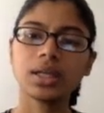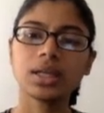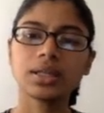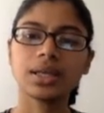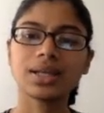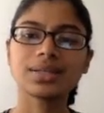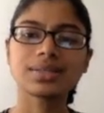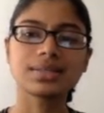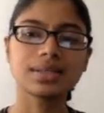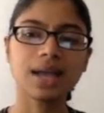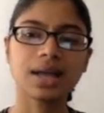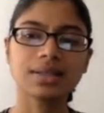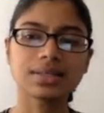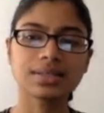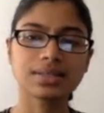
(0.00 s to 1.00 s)
that it's
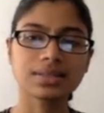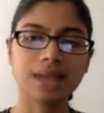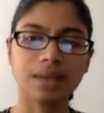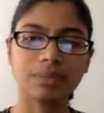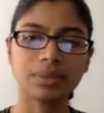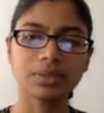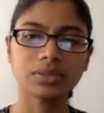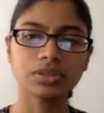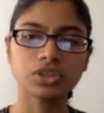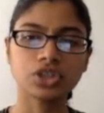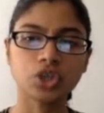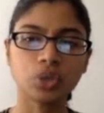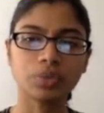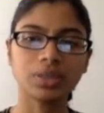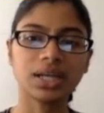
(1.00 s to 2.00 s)
not stopping to show
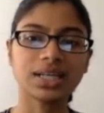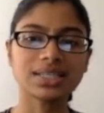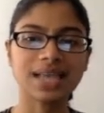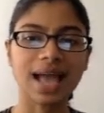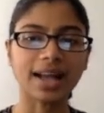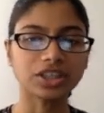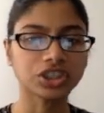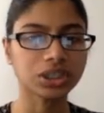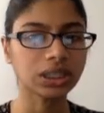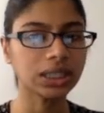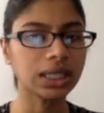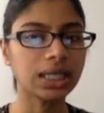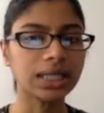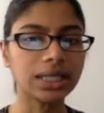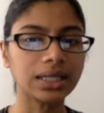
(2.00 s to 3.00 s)
me that it's actually
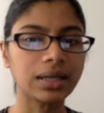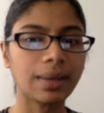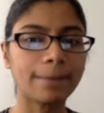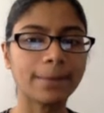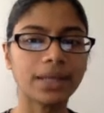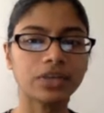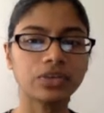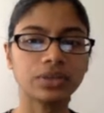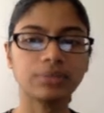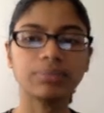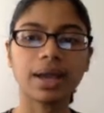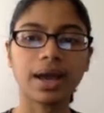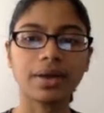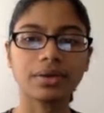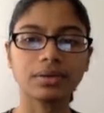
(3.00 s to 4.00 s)
hitting my green
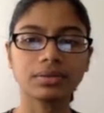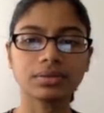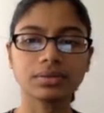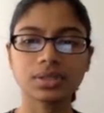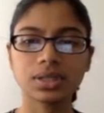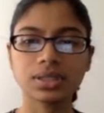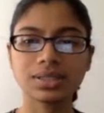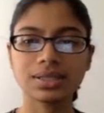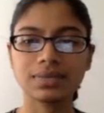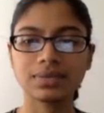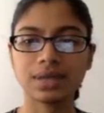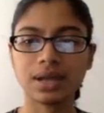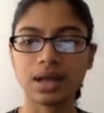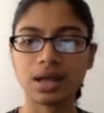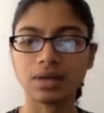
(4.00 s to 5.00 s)
paddle. So let's see if that
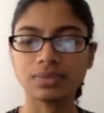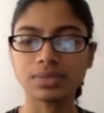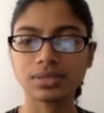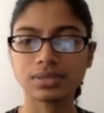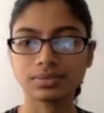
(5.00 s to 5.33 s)
helped.